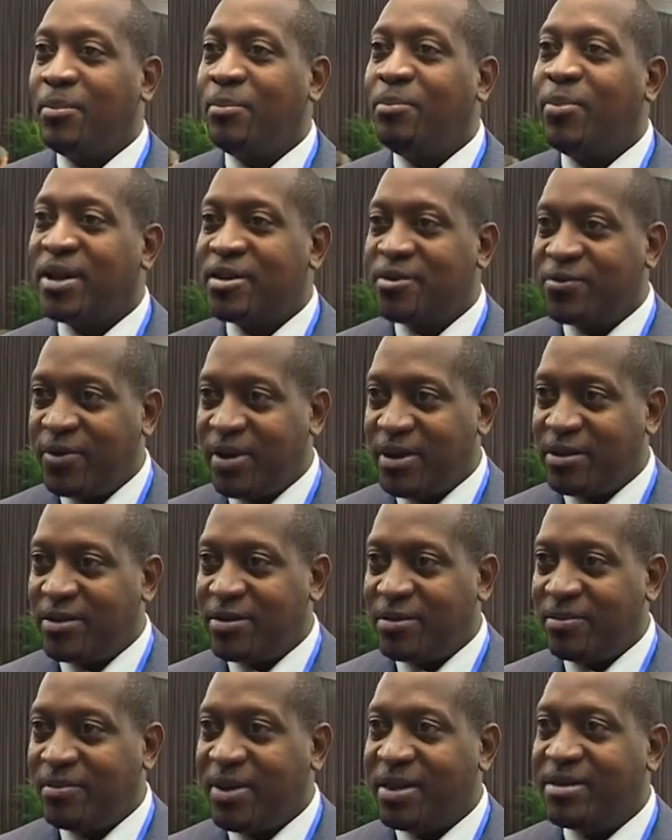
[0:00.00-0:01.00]
best friend,
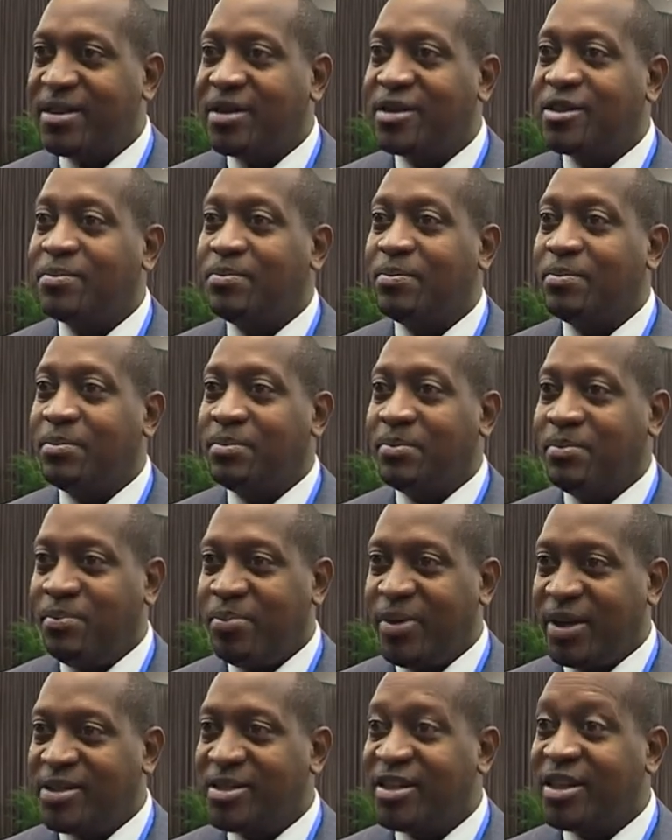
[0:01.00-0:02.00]
but there is
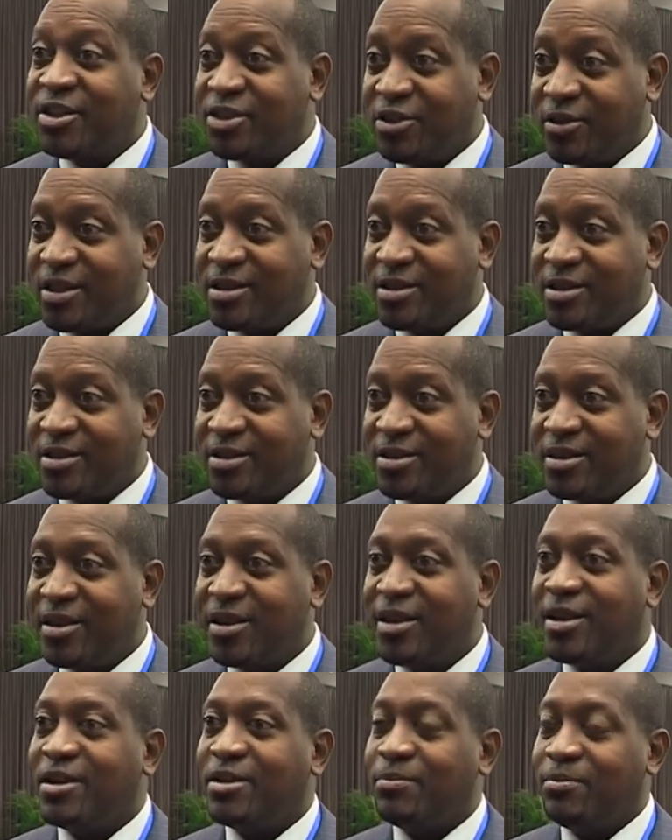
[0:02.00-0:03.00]
best interests.
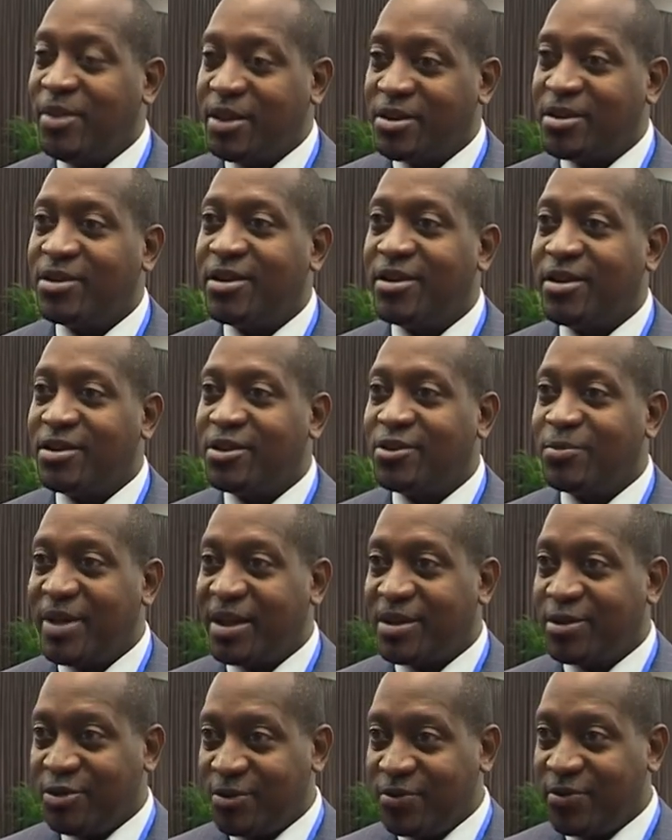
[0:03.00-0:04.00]
Best interests make good